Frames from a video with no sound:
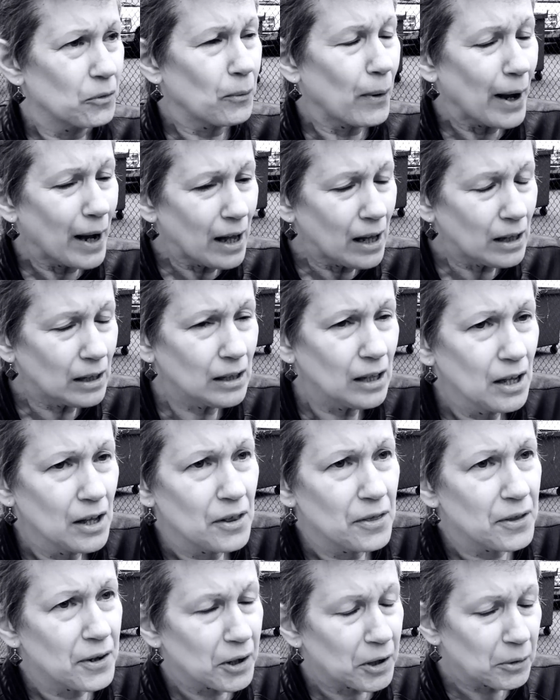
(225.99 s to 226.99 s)
Well,
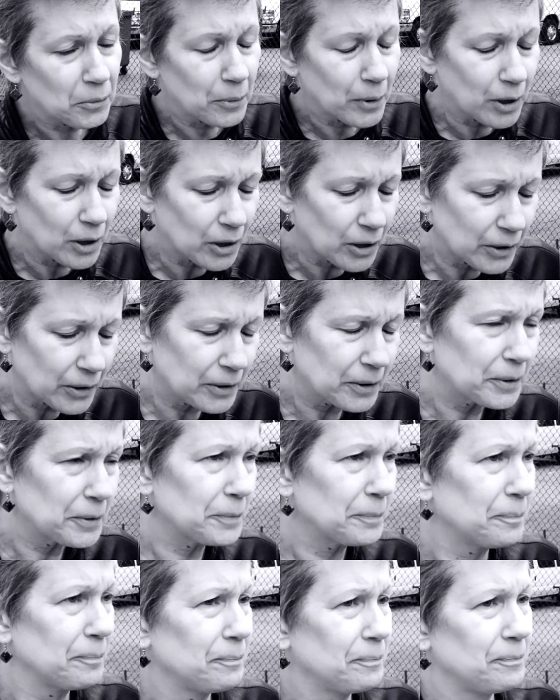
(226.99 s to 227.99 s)
there
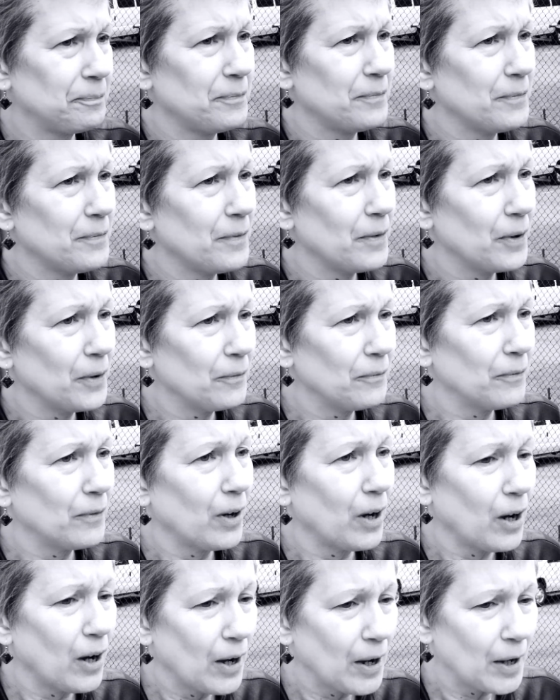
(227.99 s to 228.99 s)
were
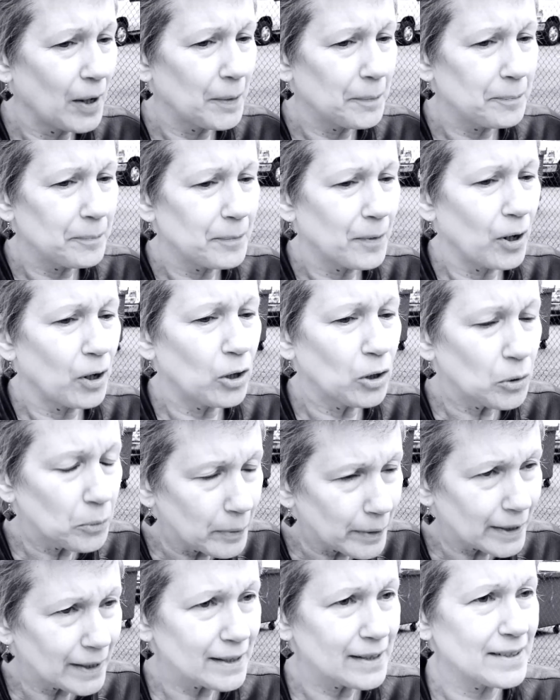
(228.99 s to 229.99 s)

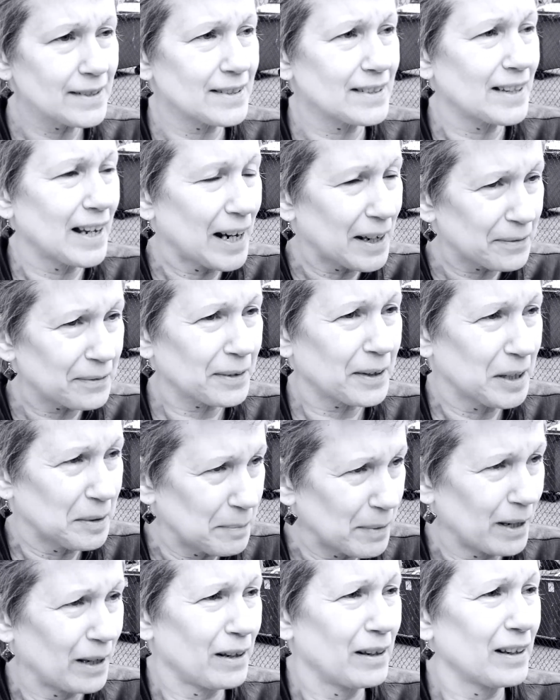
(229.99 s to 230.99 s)
always African
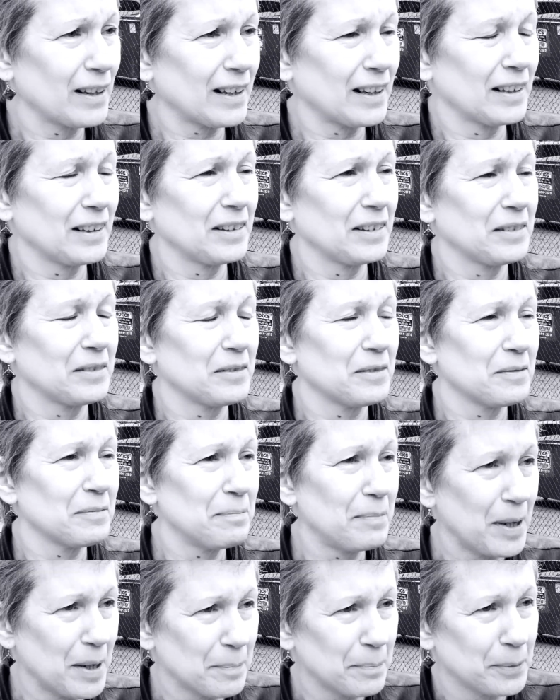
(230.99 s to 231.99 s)
American
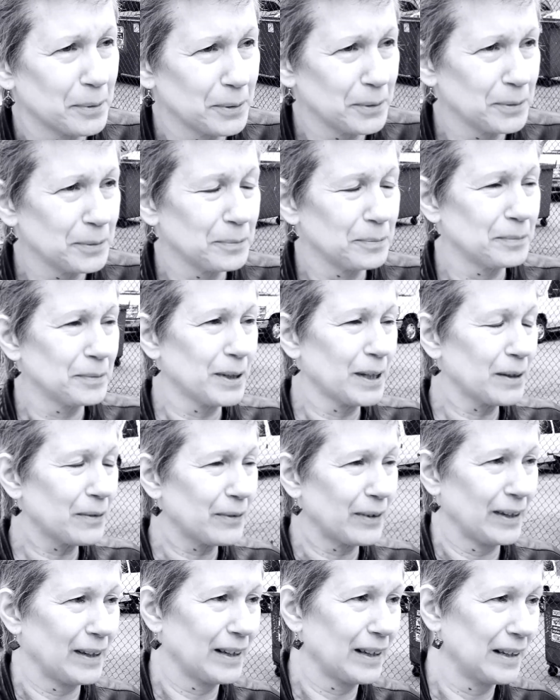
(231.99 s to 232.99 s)
people
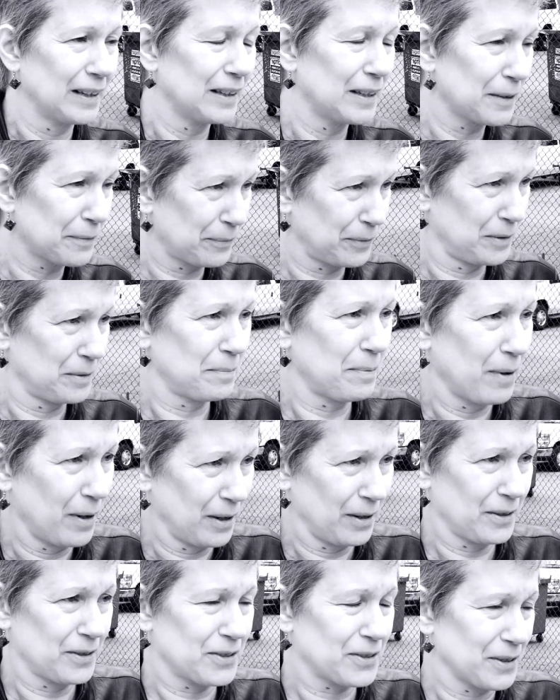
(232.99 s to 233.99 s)
living in different
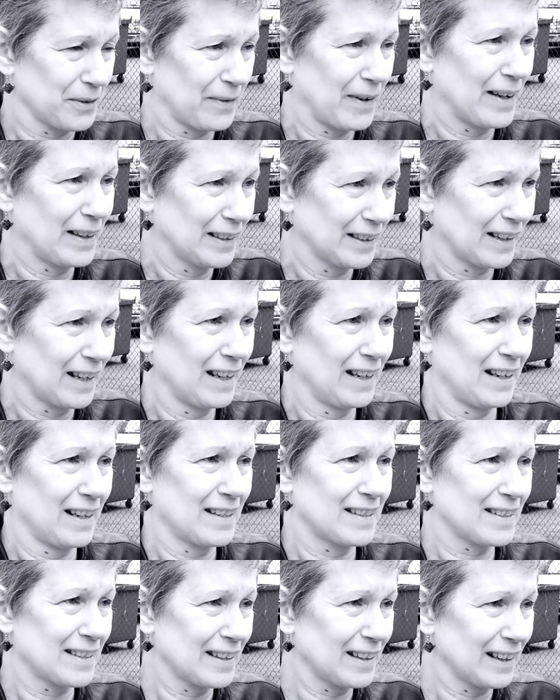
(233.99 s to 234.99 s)
parts of
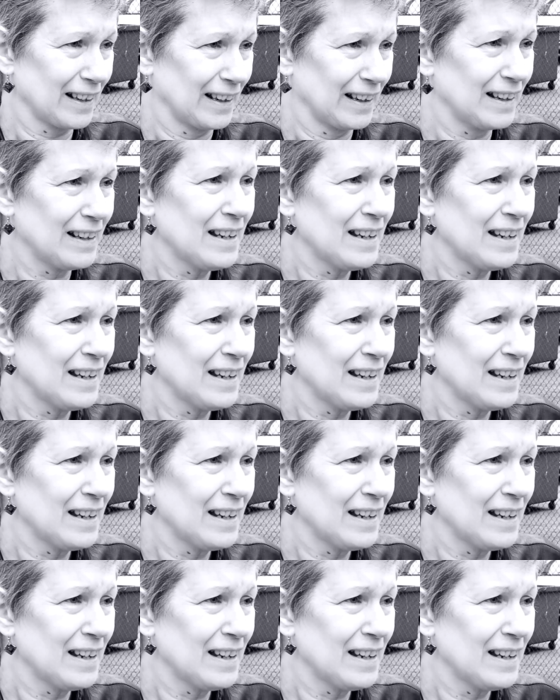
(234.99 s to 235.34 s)
Allegheny City.